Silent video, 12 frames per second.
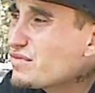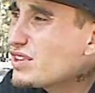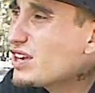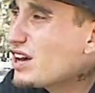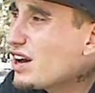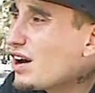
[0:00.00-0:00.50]

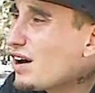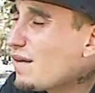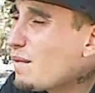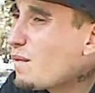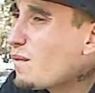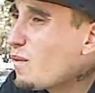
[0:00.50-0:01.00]
Yeah.
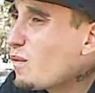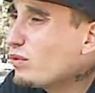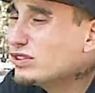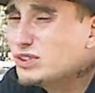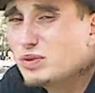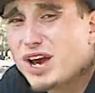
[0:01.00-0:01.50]

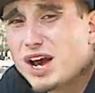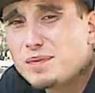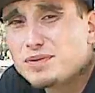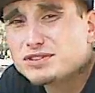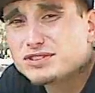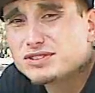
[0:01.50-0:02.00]
We'll see what
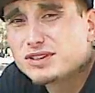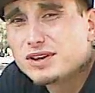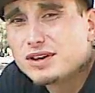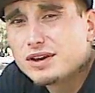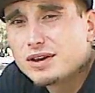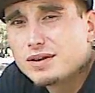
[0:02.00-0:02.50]
happens.
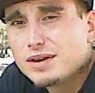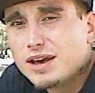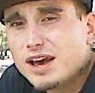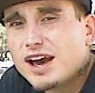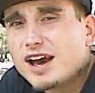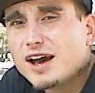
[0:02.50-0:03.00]

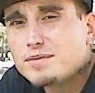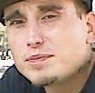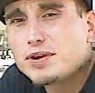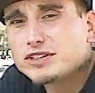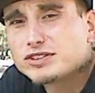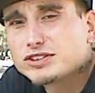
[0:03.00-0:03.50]
Ab, you better
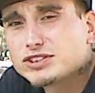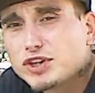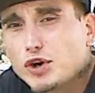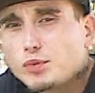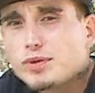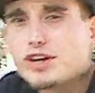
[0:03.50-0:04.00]
get us our
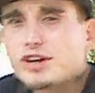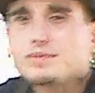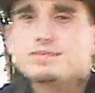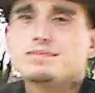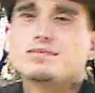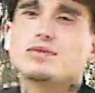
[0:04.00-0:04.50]
show, man.
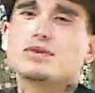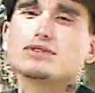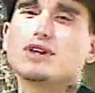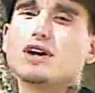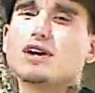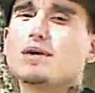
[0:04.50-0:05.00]
Real
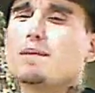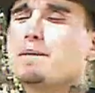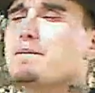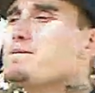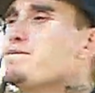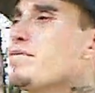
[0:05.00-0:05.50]
talk.
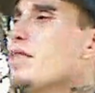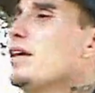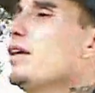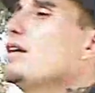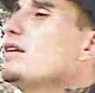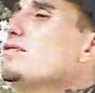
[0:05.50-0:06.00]

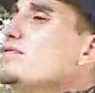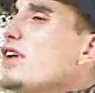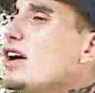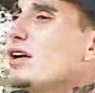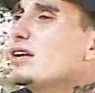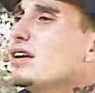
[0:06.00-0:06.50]
If
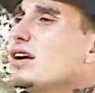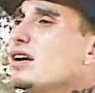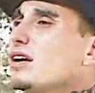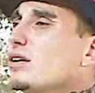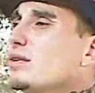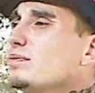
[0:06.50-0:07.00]
not,
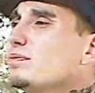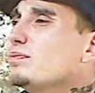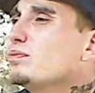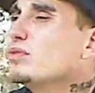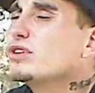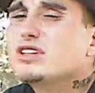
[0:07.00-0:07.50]

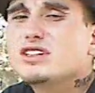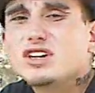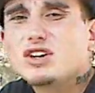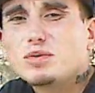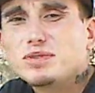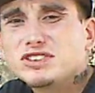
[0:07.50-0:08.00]
we're going to
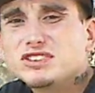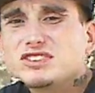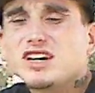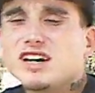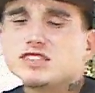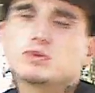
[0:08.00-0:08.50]
cut all business
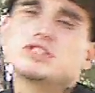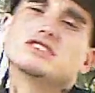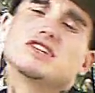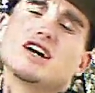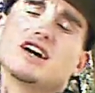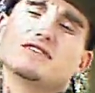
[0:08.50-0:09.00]
ties with
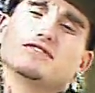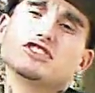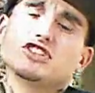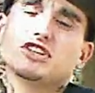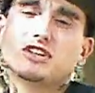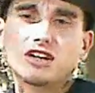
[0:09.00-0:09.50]
this guy for
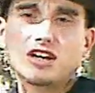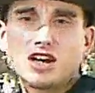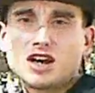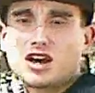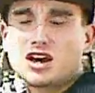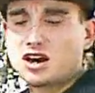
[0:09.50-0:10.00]
sure.
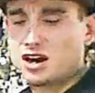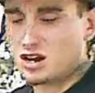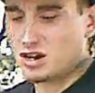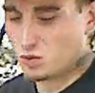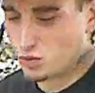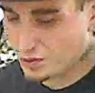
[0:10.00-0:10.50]

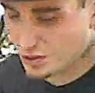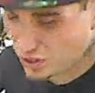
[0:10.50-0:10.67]
We'll be